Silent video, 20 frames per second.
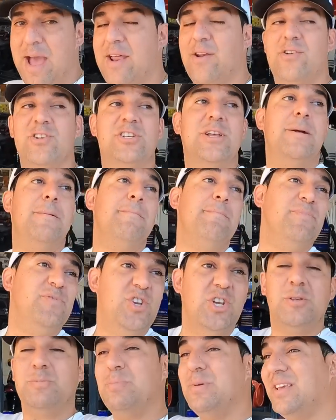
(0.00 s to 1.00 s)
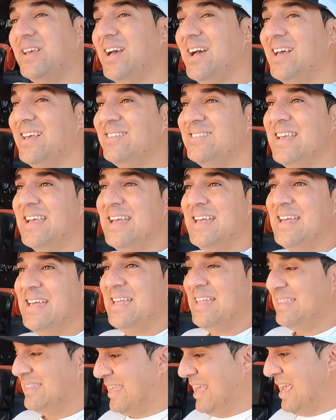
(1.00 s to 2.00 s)
batteries, just because
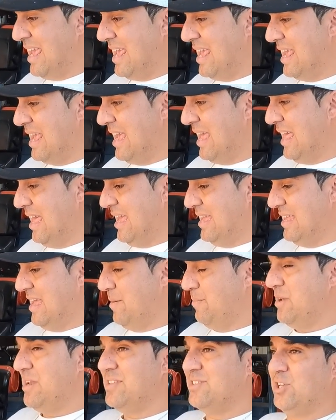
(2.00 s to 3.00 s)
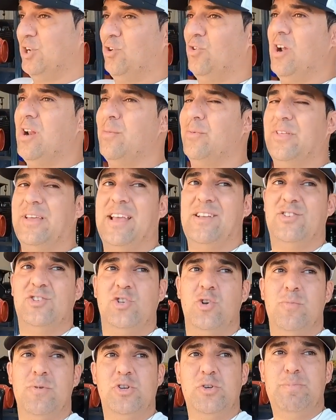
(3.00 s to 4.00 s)
they, I mean, it's incredible. They got
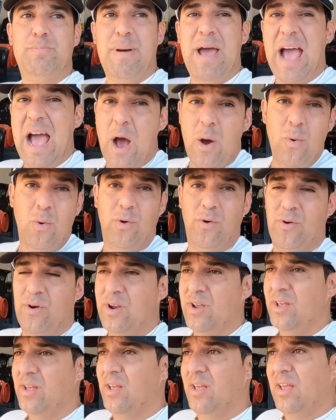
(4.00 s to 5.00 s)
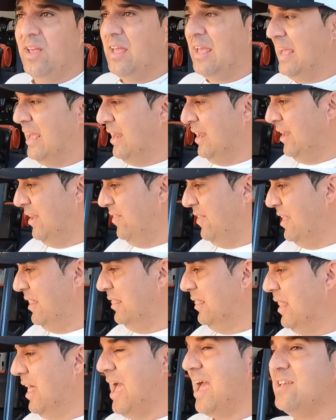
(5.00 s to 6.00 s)
so much power and they
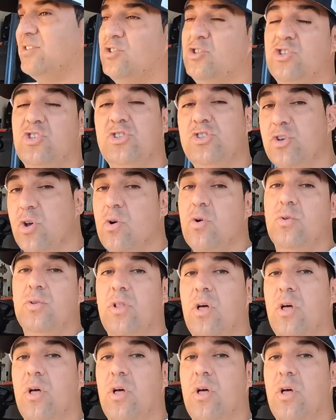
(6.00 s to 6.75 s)
last so